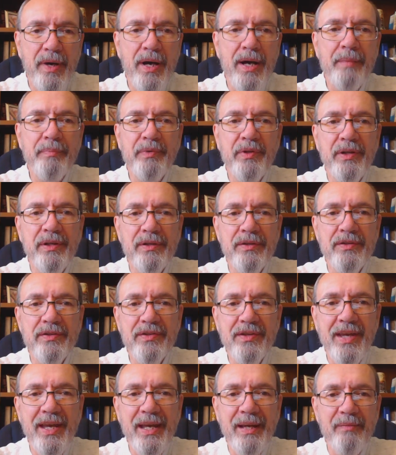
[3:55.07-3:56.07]

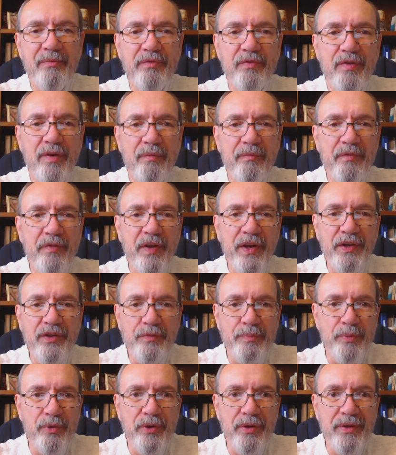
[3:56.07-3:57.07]
opt-ins came from
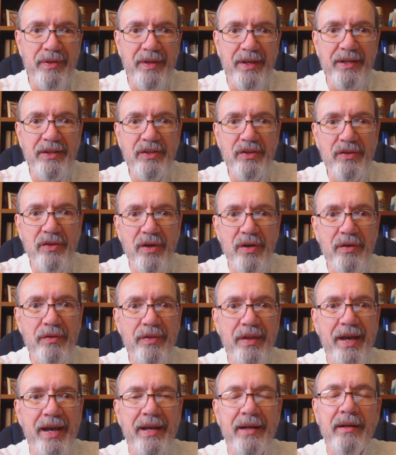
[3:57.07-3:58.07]
Facebook, then you
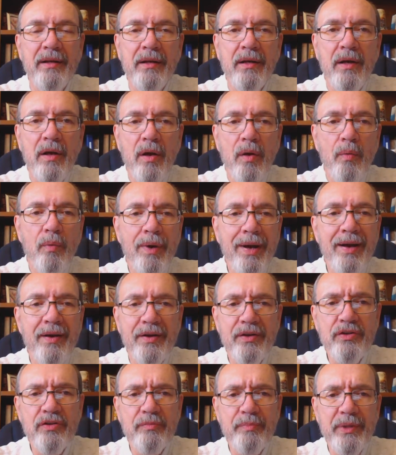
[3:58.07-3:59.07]
know that,
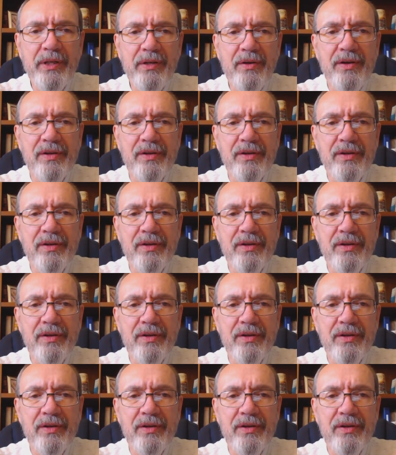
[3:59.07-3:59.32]
wow, I should be